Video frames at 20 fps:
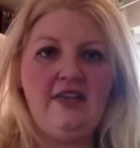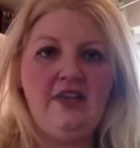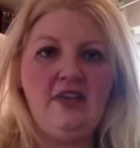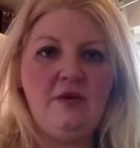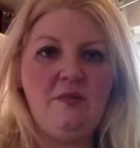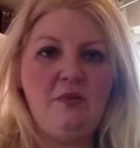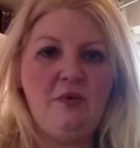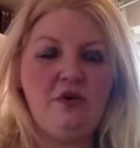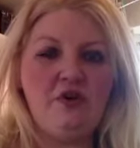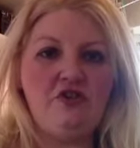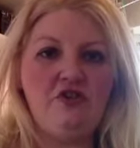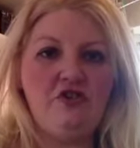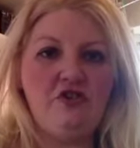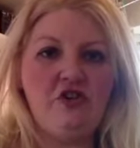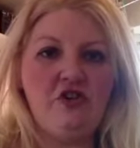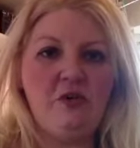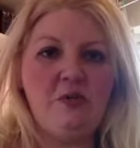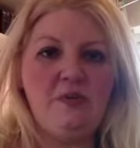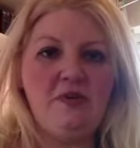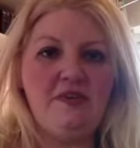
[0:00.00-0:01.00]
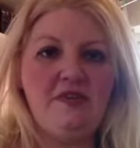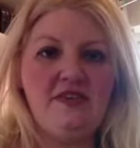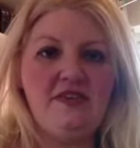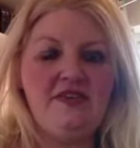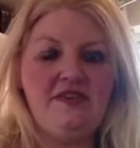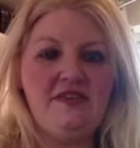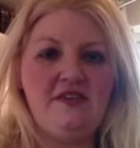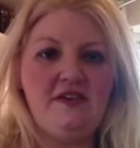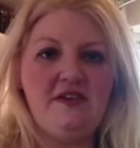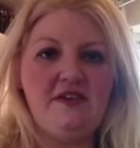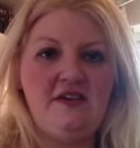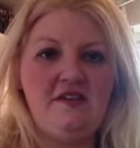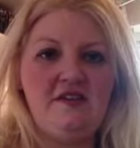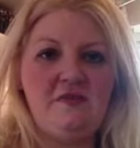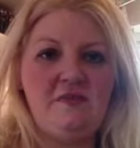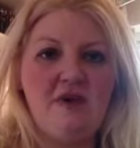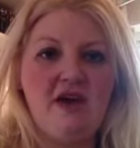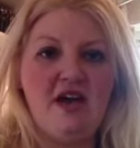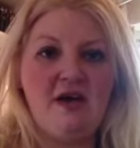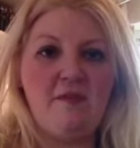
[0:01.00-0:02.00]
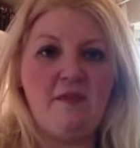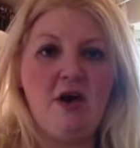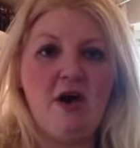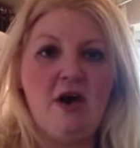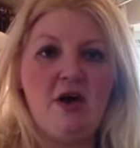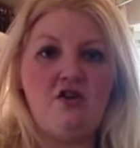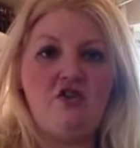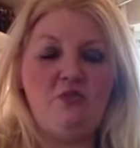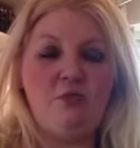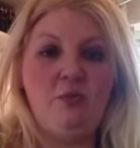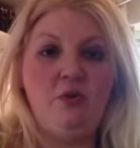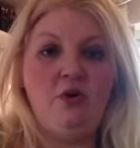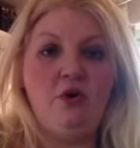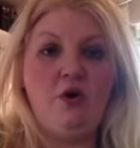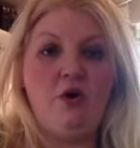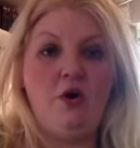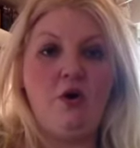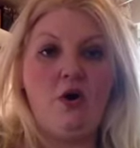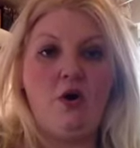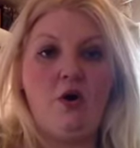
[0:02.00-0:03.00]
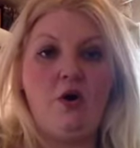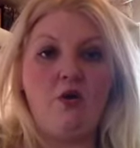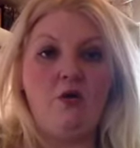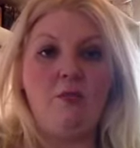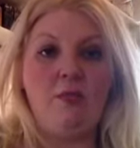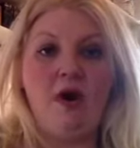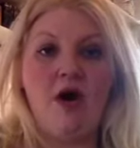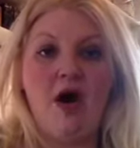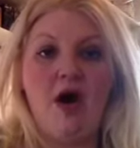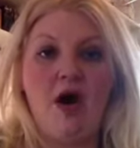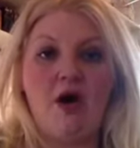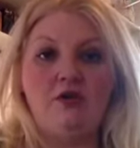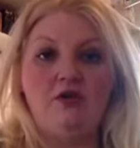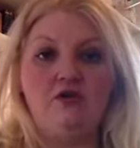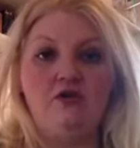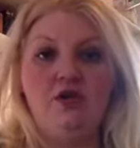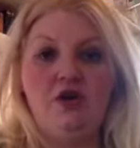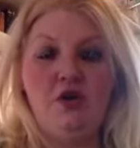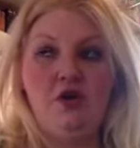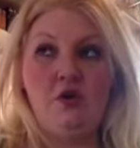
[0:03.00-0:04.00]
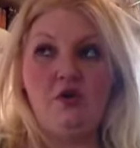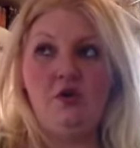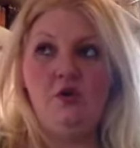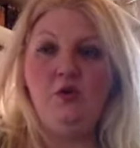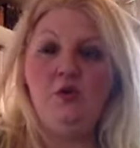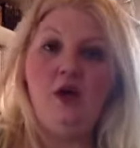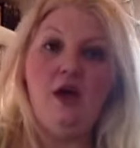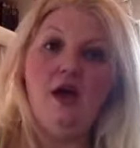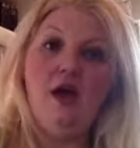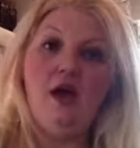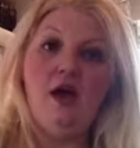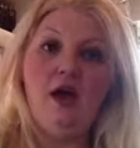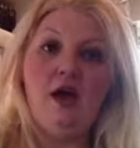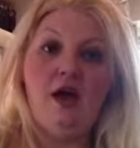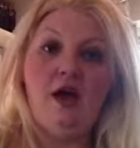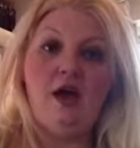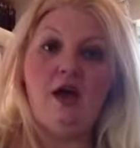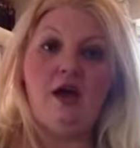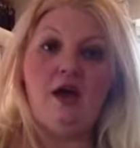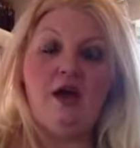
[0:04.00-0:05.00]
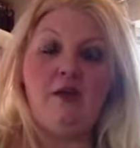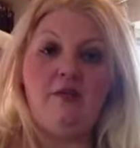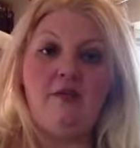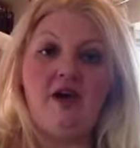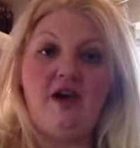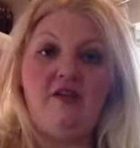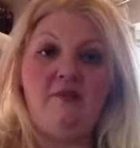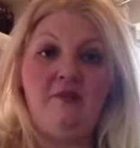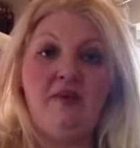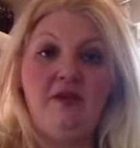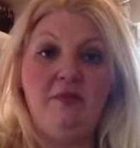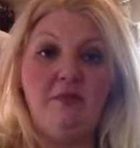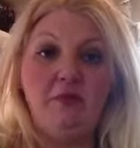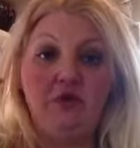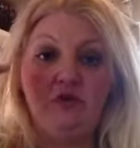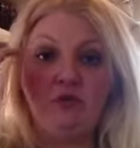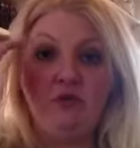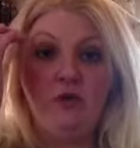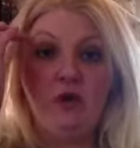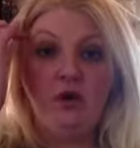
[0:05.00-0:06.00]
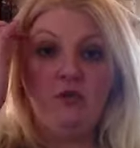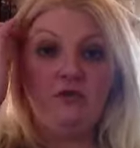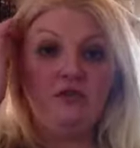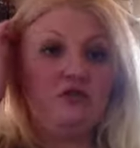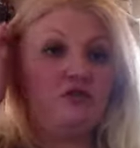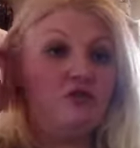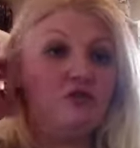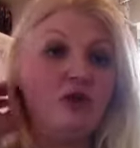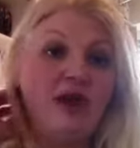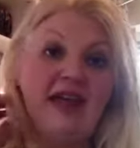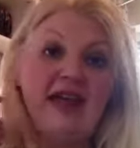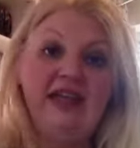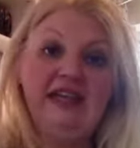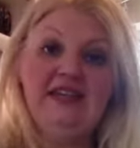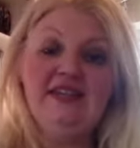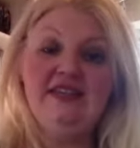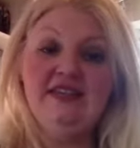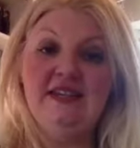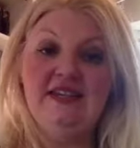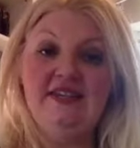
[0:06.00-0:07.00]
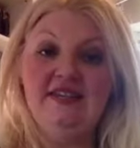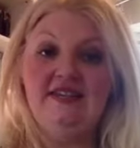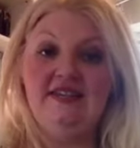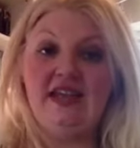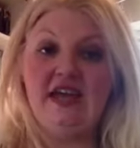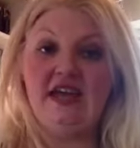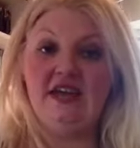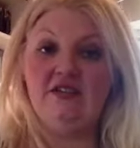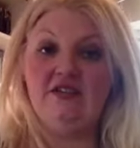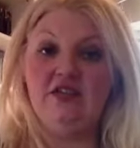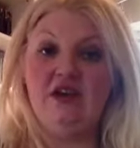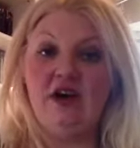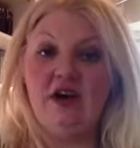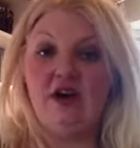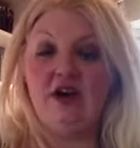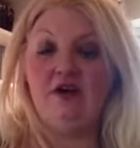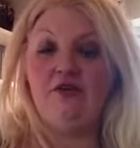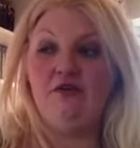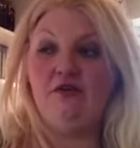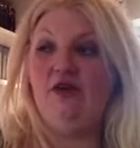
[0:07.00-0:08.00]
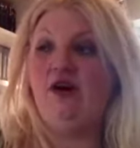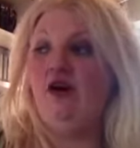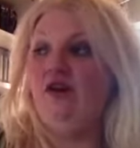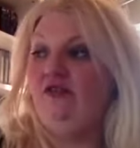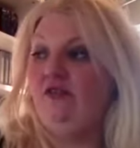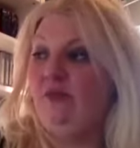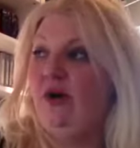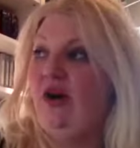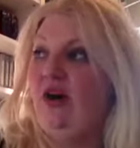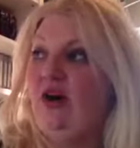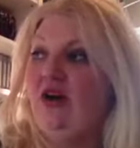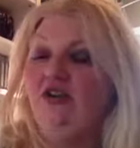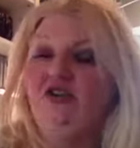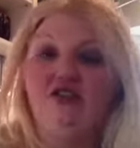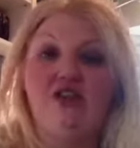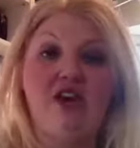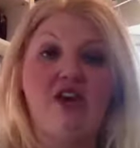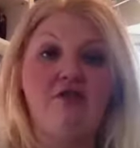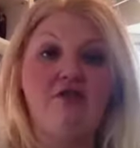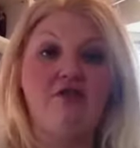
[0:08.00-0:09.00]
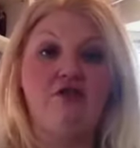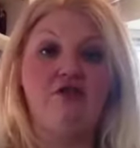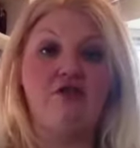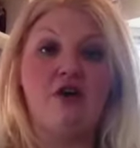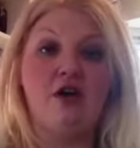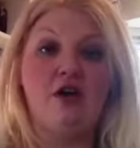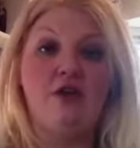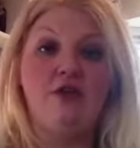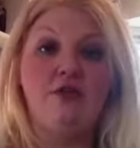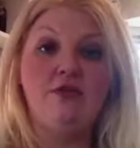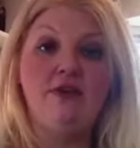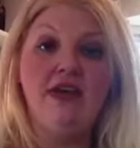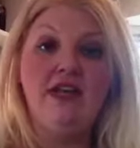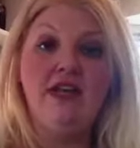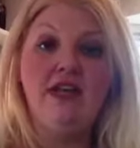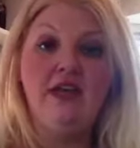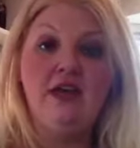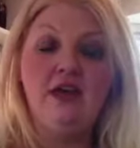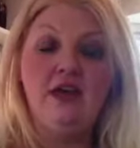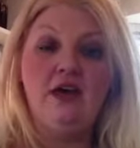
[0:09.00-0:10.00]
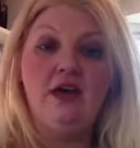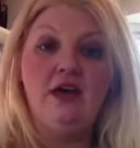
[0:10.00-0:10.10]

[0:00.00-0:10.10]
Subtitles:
Hello BookTube, this is my March book haul part 2. I've been much more restrained in the second half of March. I've just got 3